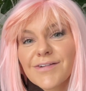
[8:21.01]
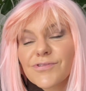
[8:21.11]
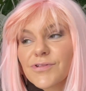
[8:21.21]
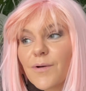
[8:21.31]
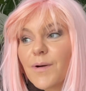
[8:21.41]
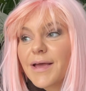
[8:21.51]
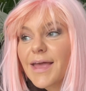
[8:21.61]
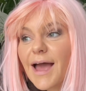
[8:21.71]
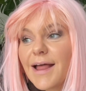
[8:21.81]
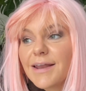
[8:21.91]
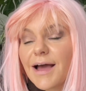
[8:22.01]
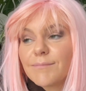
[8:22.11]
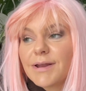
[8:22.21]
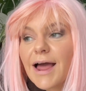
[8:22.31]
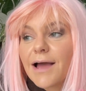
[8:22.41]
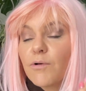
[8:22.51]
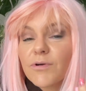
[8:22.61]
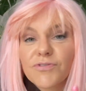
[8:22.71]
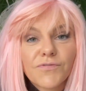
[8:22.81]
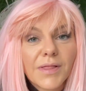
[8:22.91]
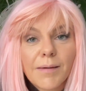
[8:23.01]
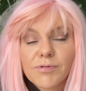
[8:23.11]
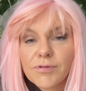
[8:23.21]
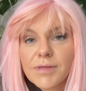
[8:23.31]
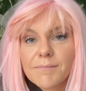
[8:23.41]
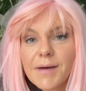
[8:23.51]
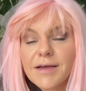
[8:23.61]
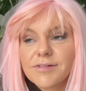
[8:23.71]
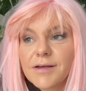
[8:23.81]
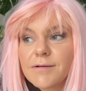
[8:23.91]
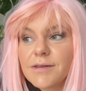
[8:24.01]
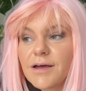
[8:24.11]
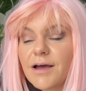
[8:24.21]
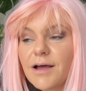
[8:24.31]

So again, I mean, I always feel absolutely amazing